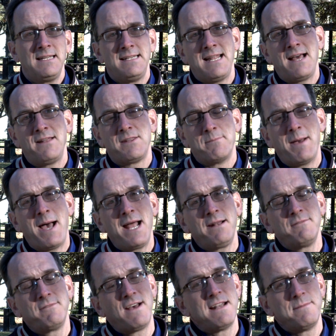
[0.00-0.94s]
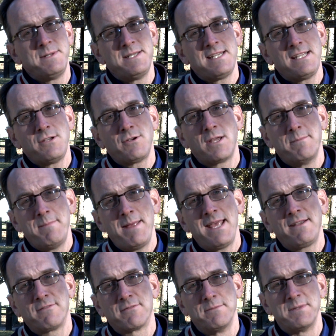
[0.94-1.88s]
Now, the amount of vitamin D you can
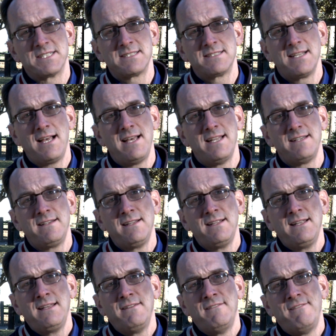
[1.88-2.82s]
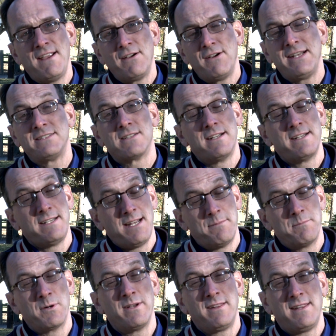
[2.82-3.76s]
make from the sun varies on a
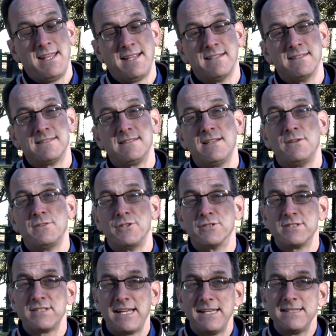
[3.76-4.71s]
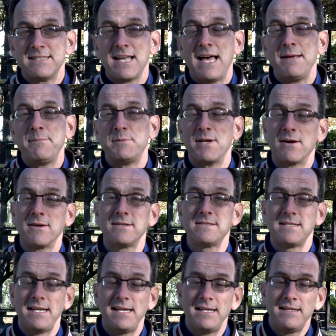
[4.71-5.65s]
number of things. So your skin type, dark
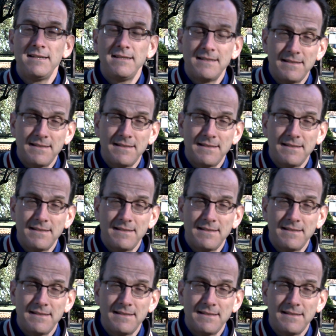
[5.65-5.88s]
skin,